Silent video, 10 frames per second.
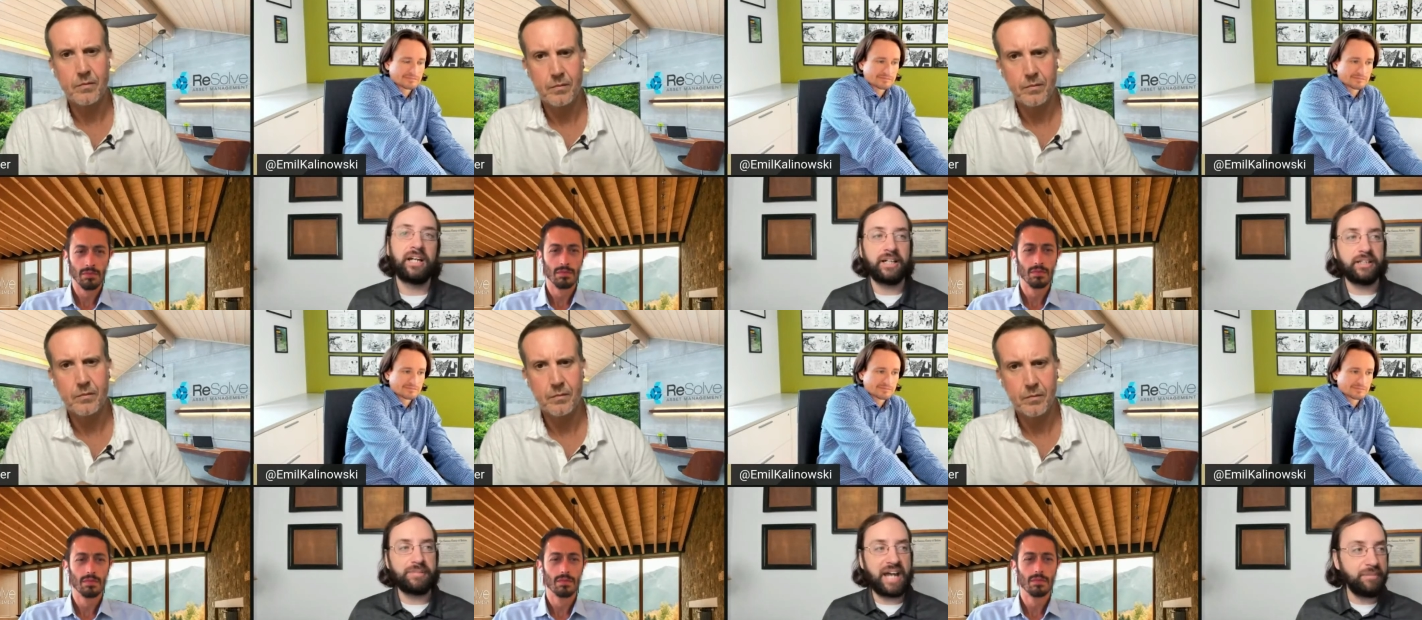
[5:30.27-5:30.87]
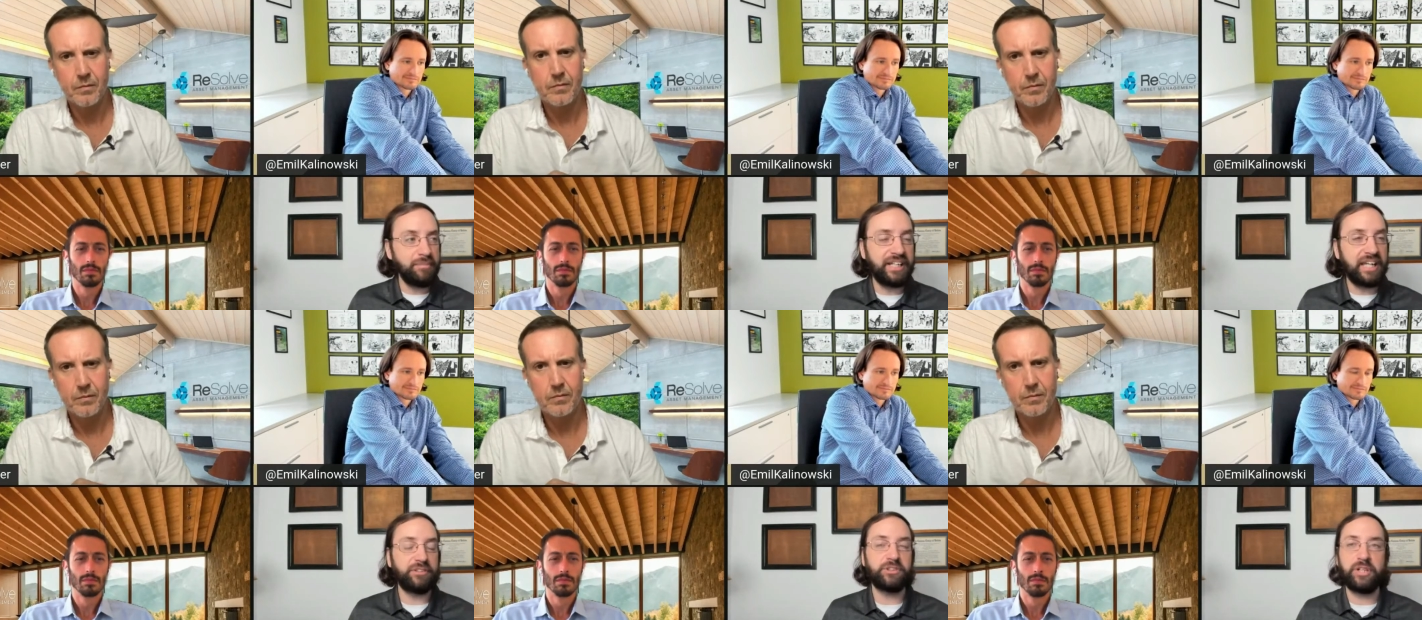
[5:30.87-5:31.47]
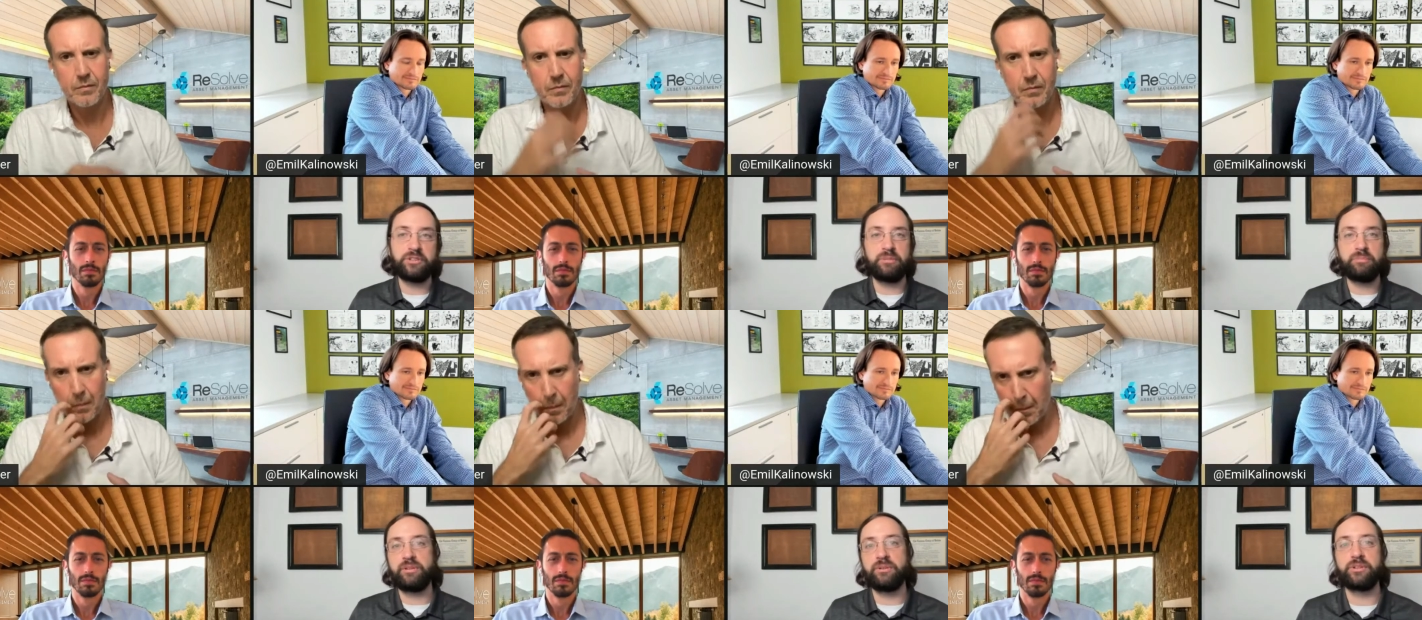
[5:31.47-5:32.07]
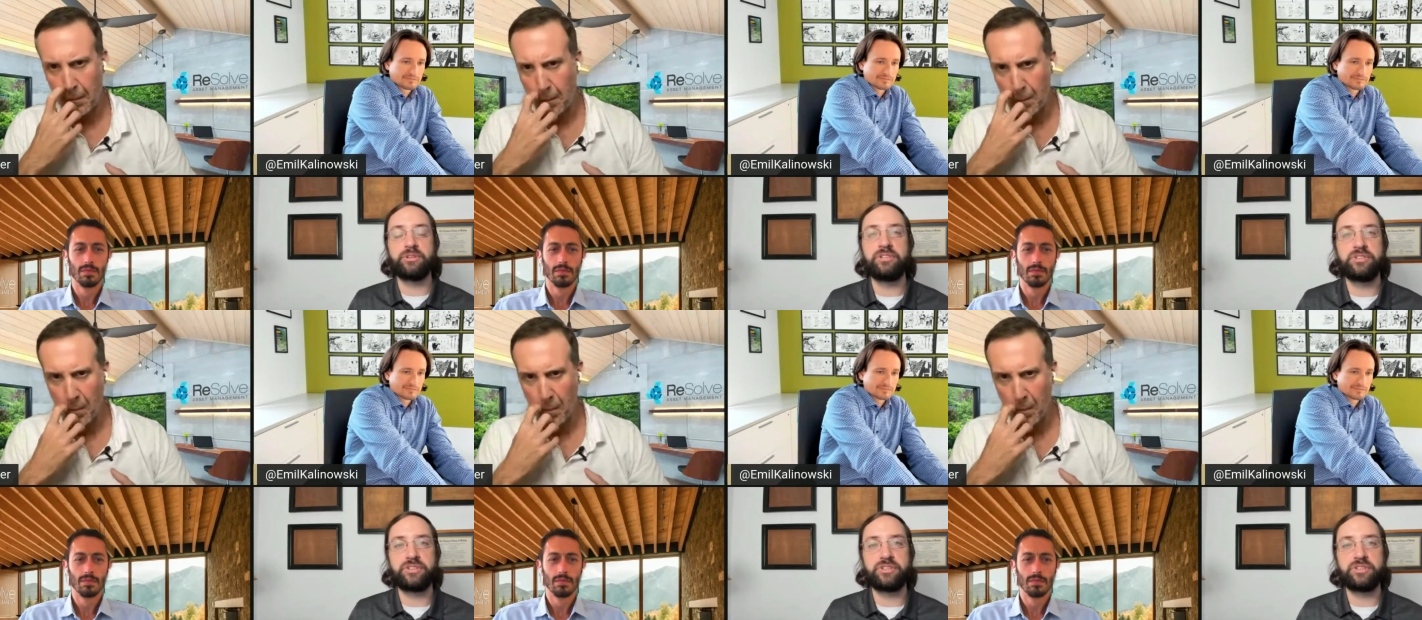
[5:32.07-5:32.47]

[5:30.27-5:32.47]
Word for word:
Speaker 1: Um, I might have a treasury bill or a treasury